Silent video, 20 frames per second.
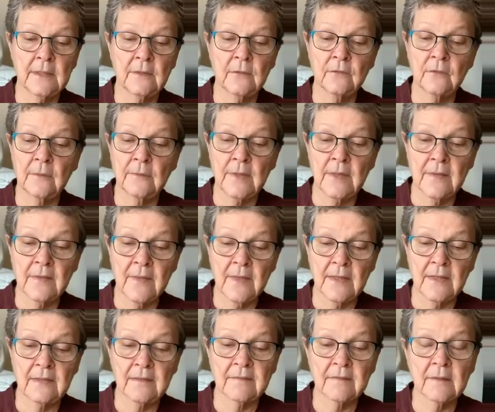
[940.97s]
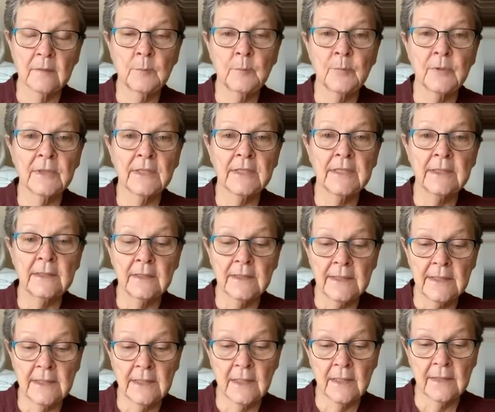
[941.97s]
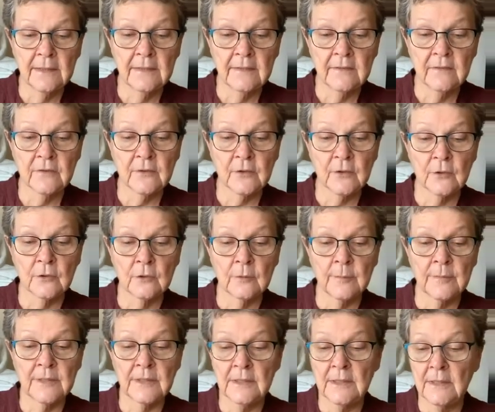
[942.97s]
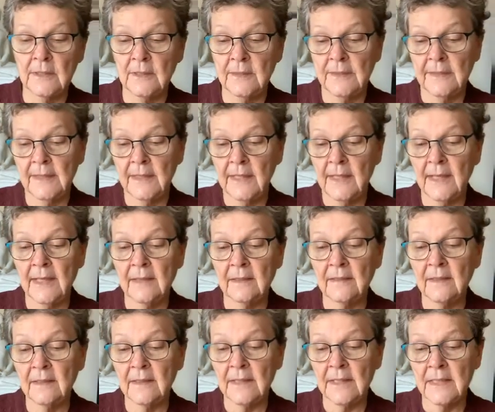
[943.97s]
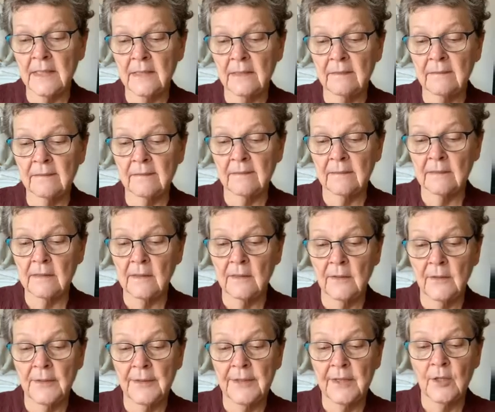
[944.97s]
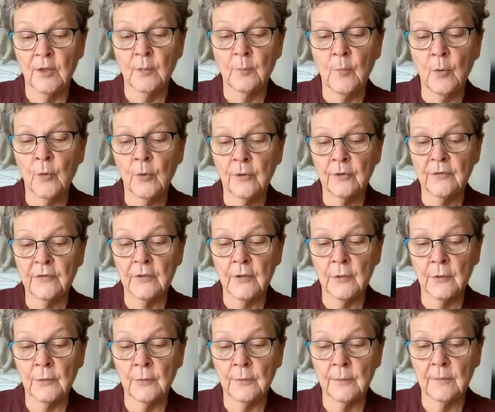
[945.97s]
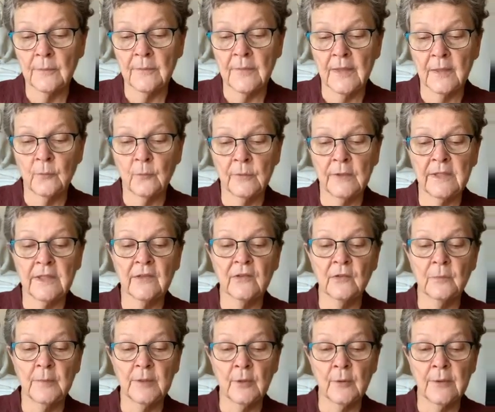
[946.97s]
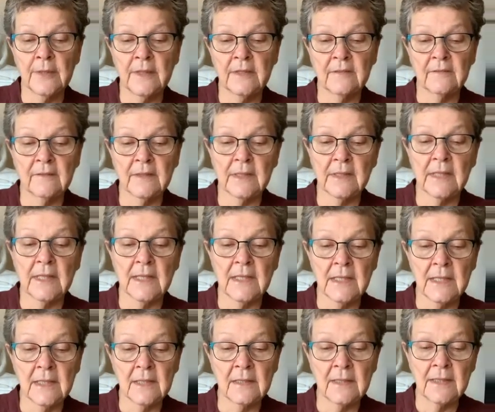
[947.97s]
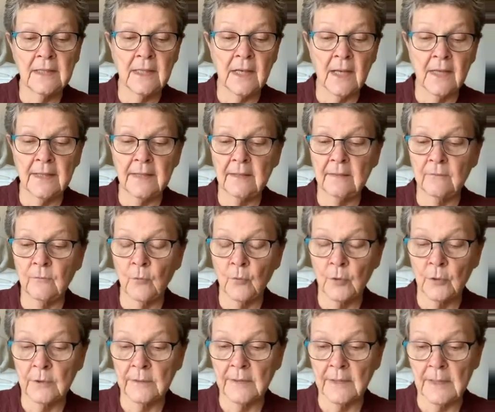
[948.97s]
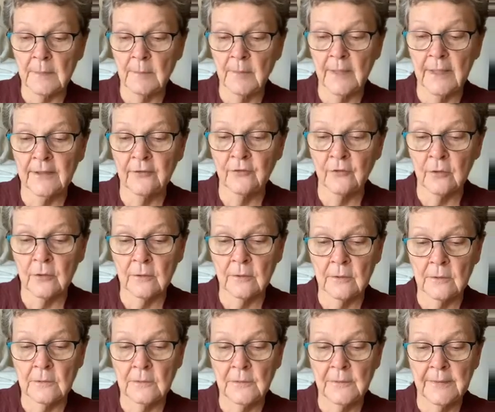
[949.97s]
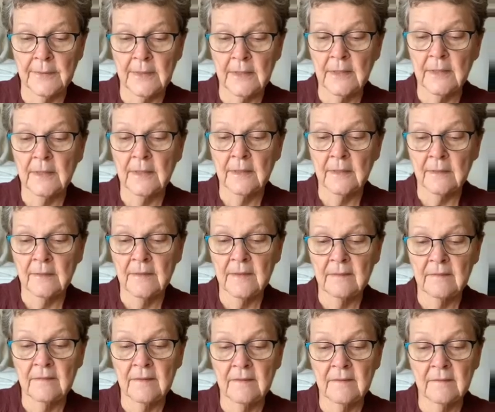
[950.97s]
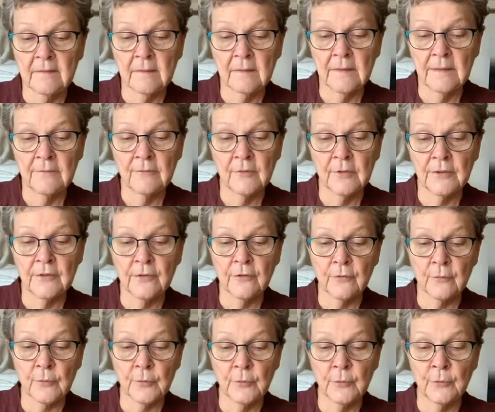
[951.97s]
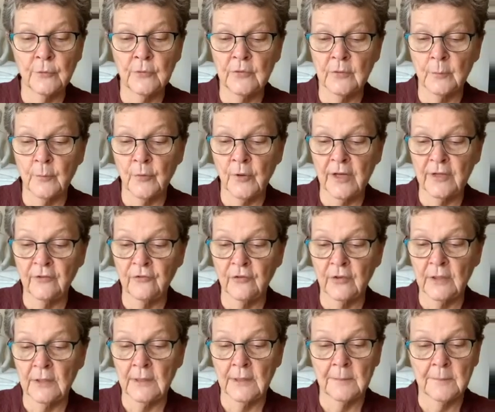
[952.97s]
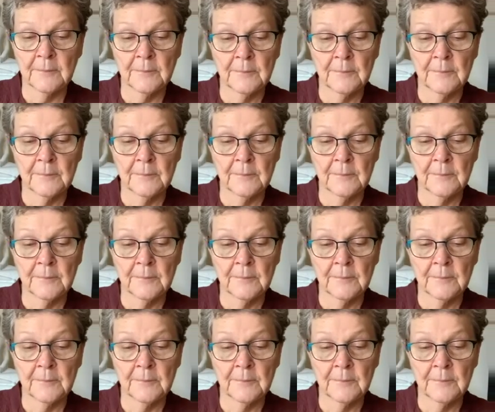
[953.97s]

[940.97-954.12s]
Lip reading: so that it's completely undisturbed and at ease, more so than when experiencing any kind of worldly pleasure. This is deliverance through suppression.